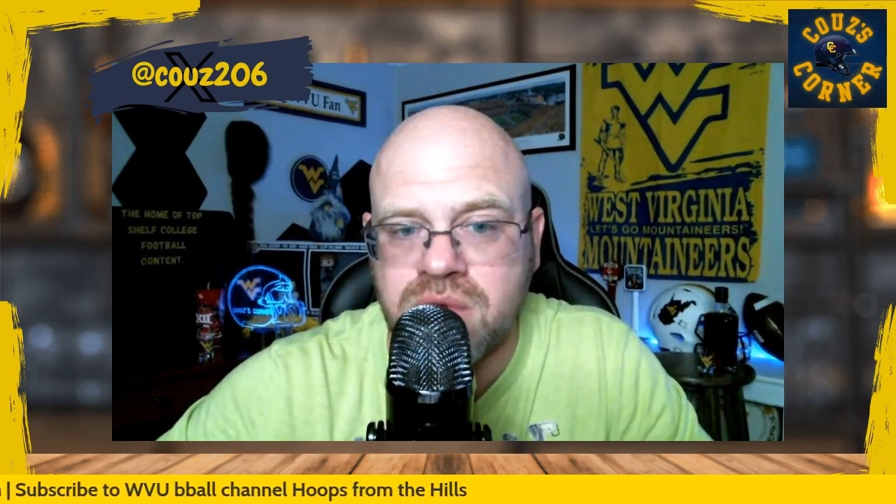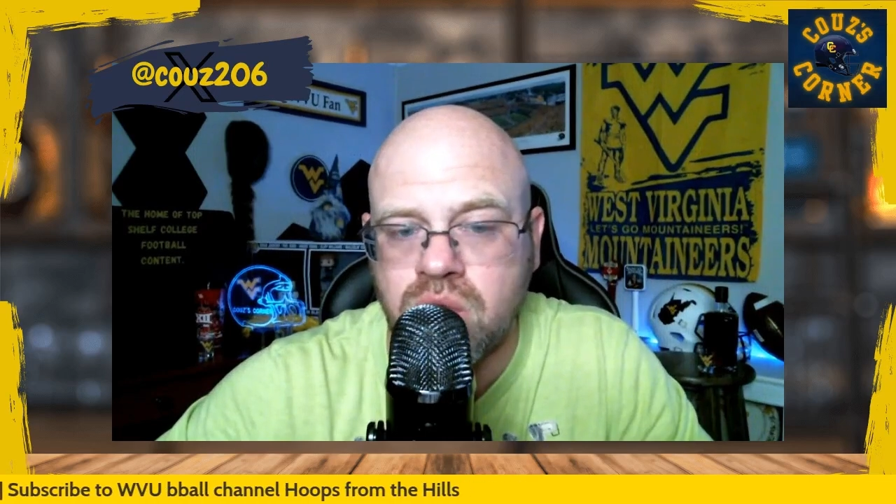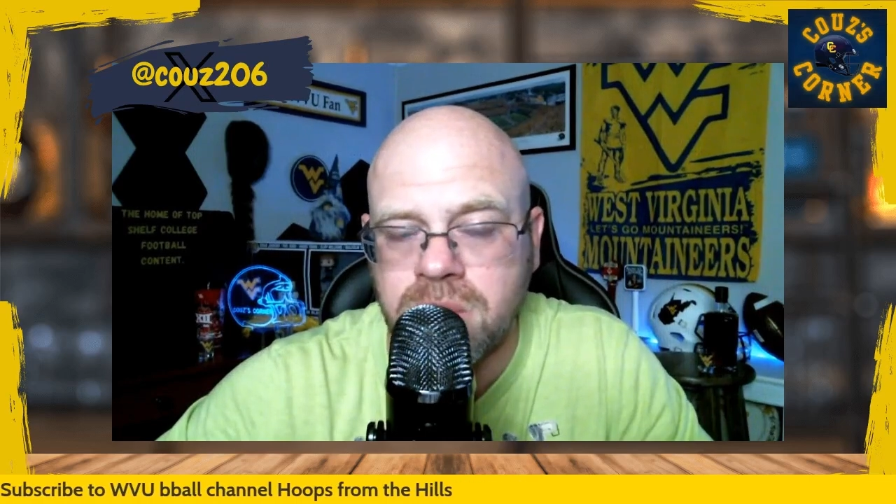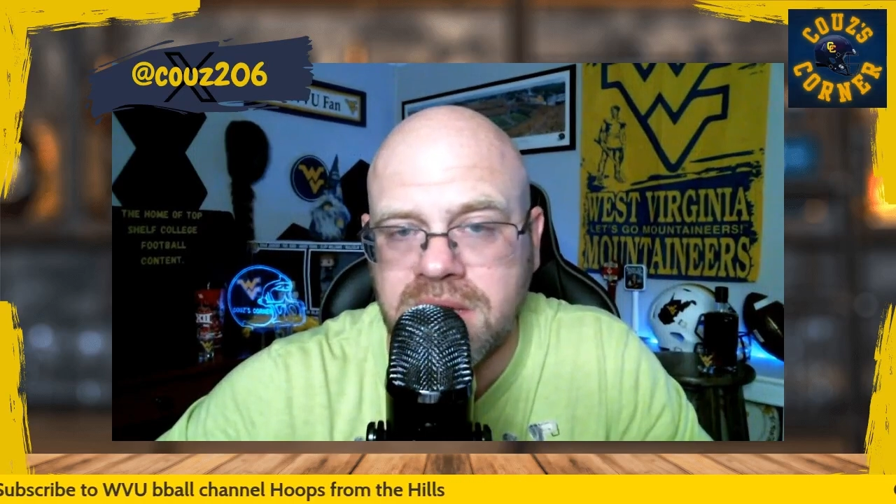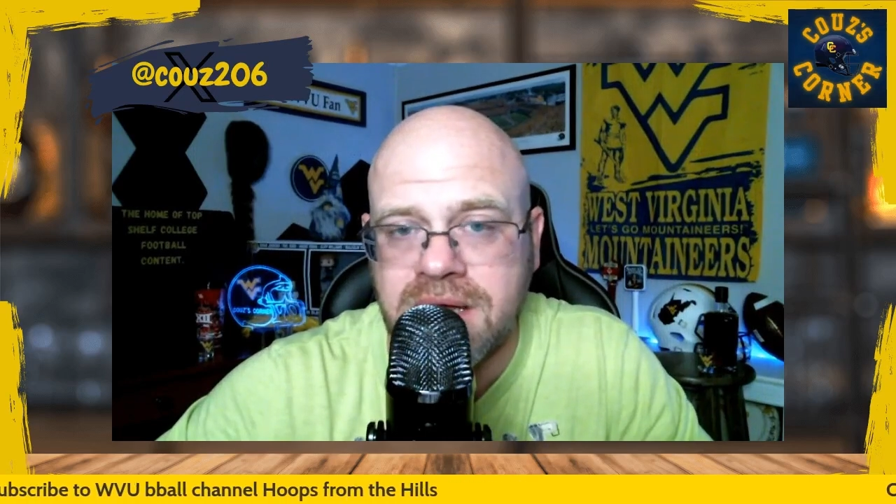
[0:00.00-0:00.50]

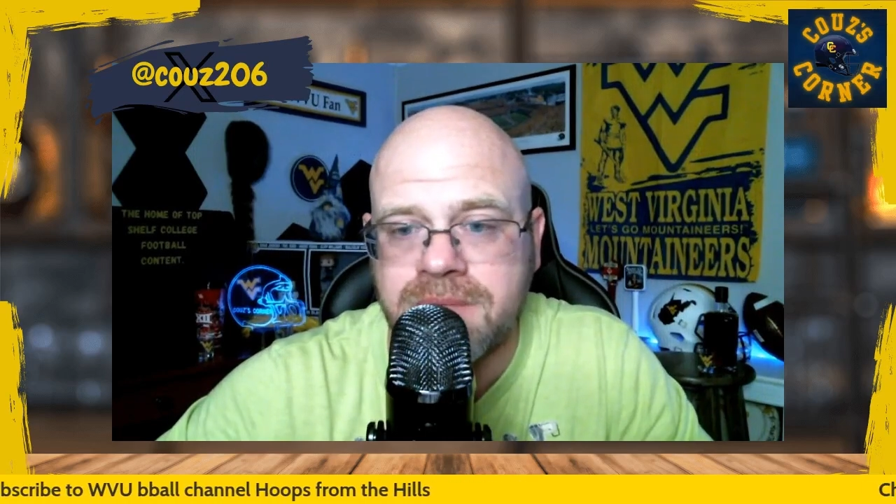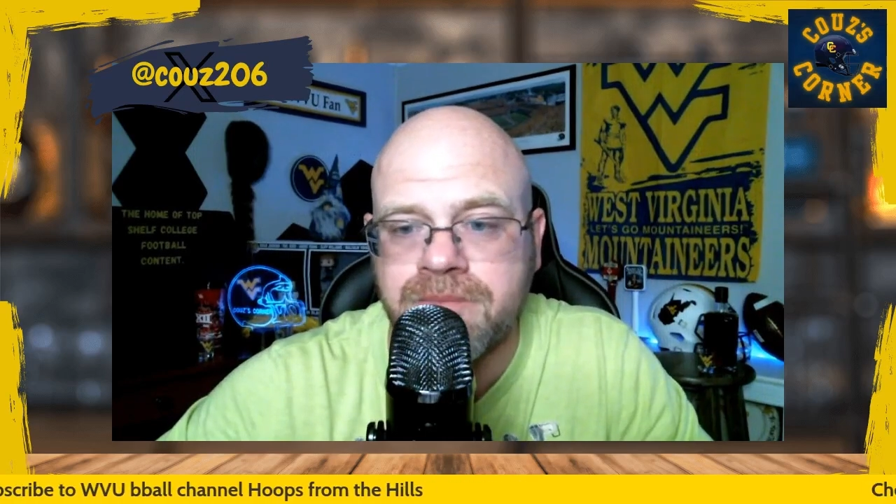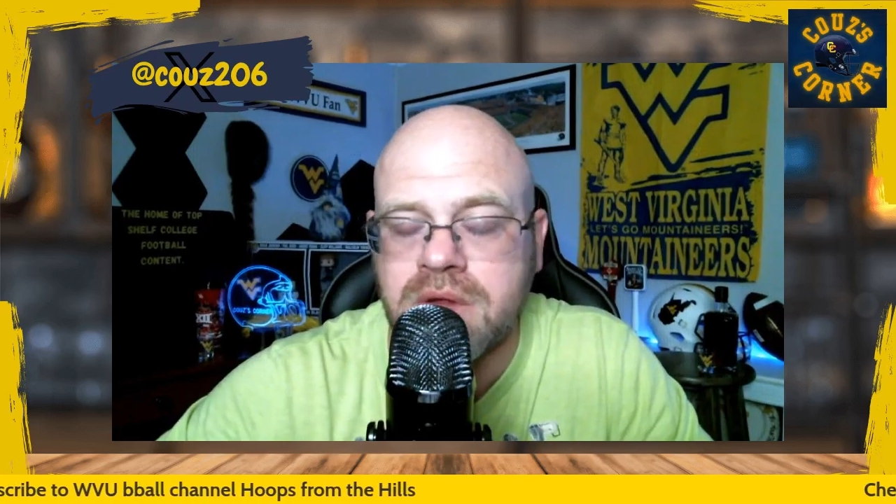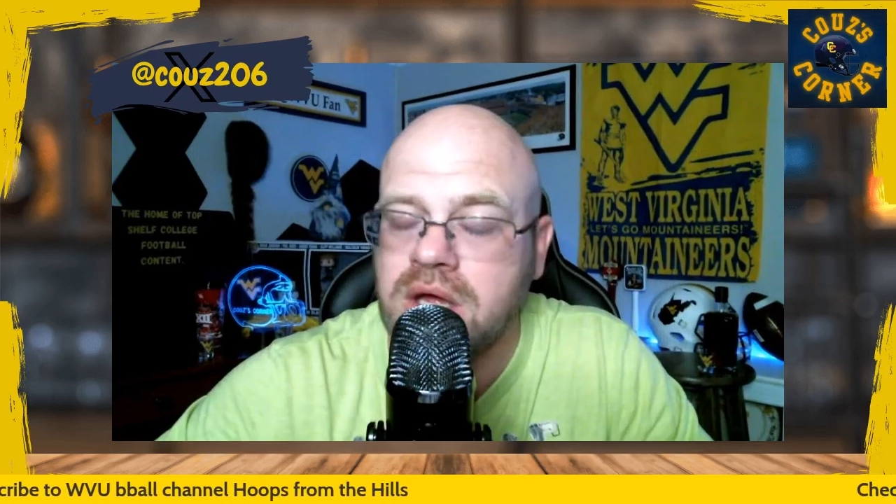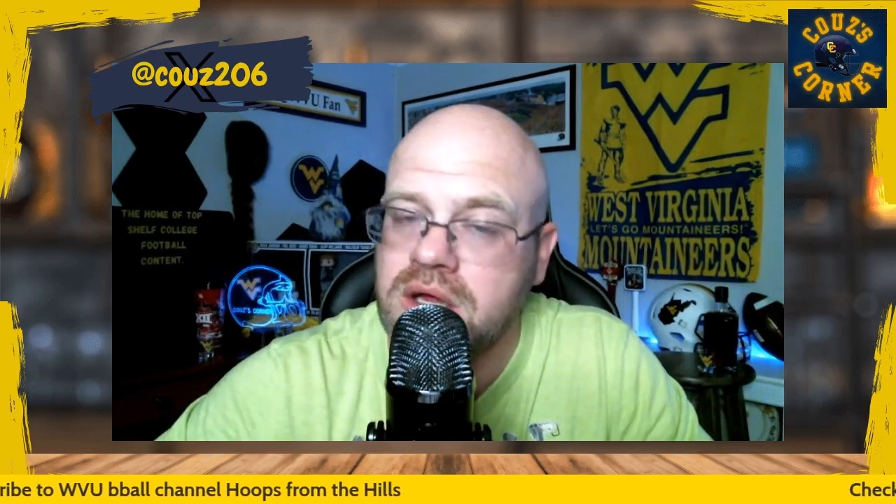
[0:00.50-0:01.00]
quarterback?
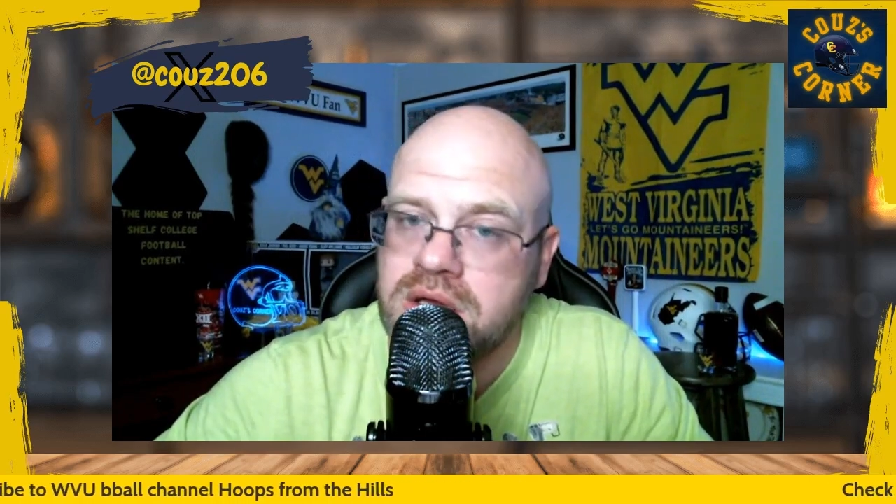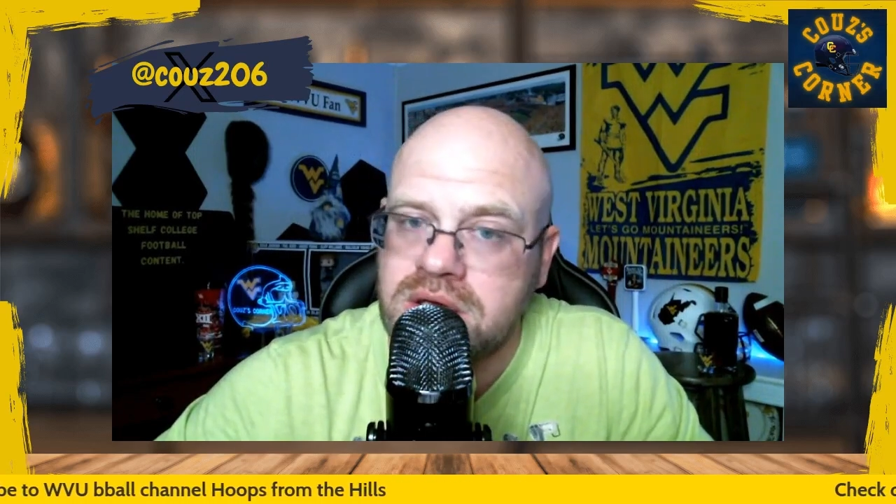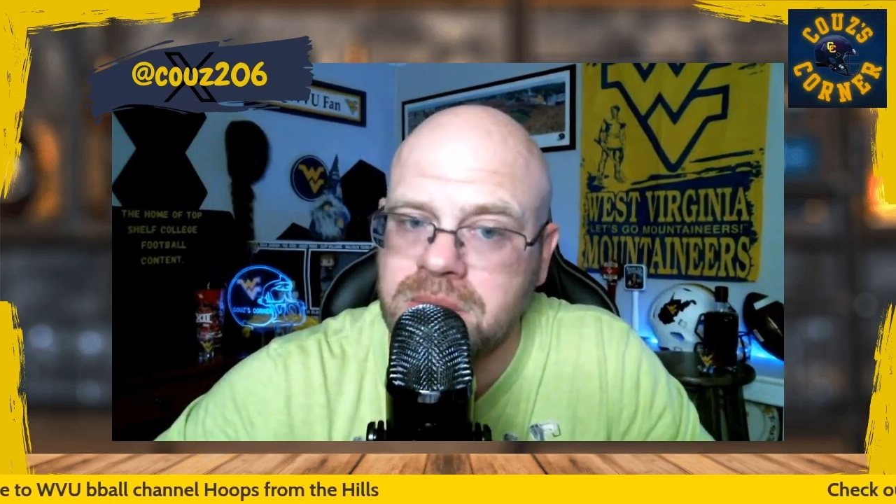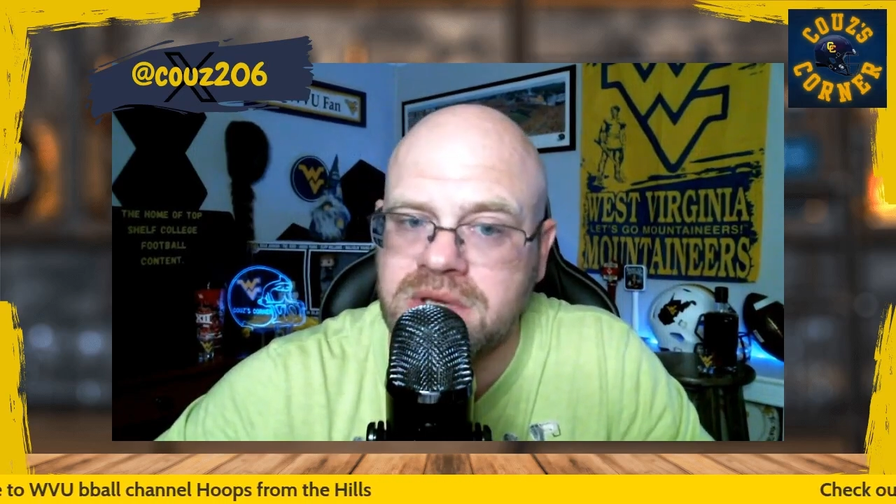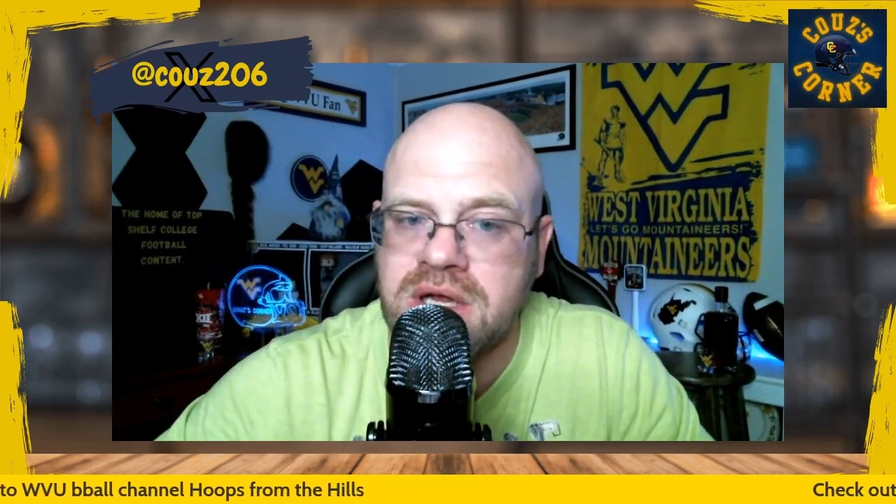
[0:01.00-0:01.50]

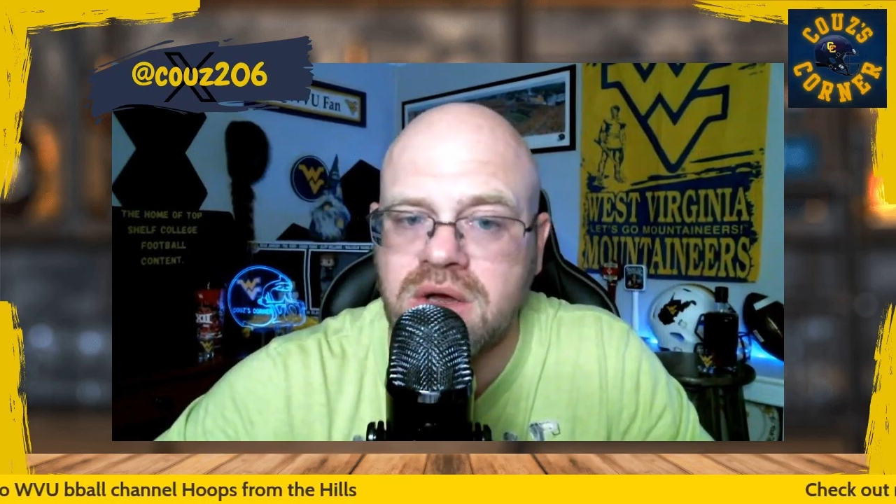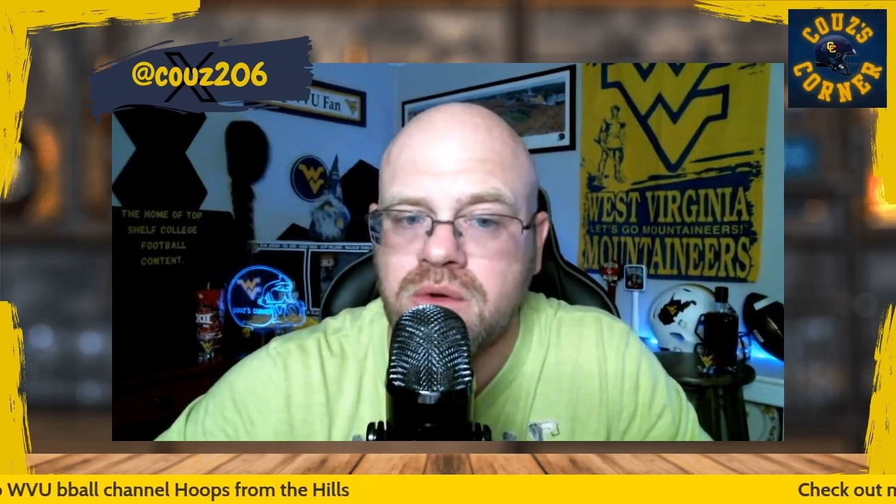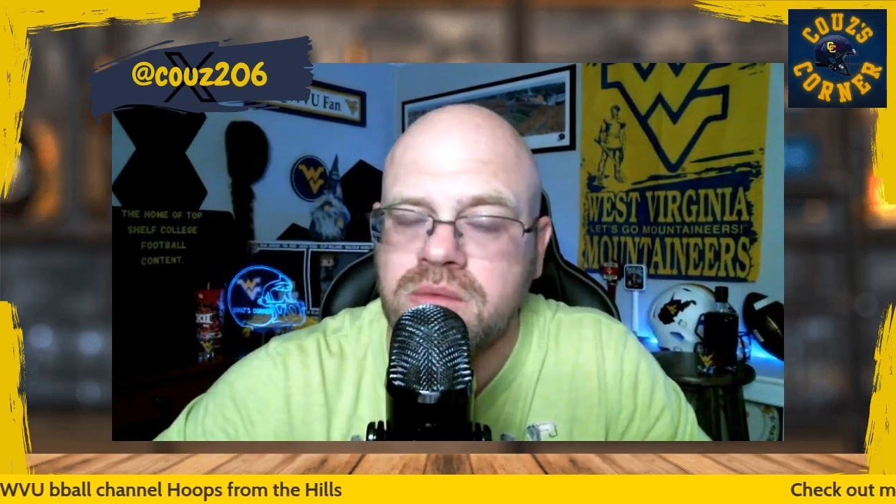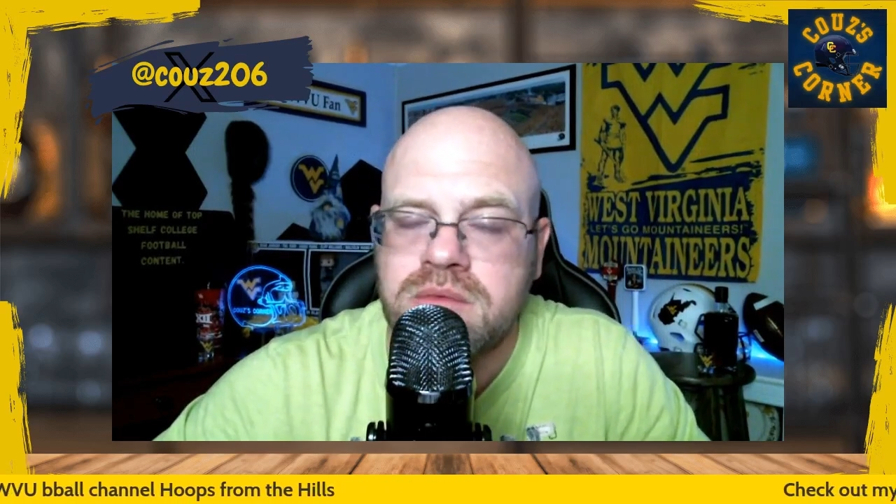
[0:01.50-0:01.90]
Let me know.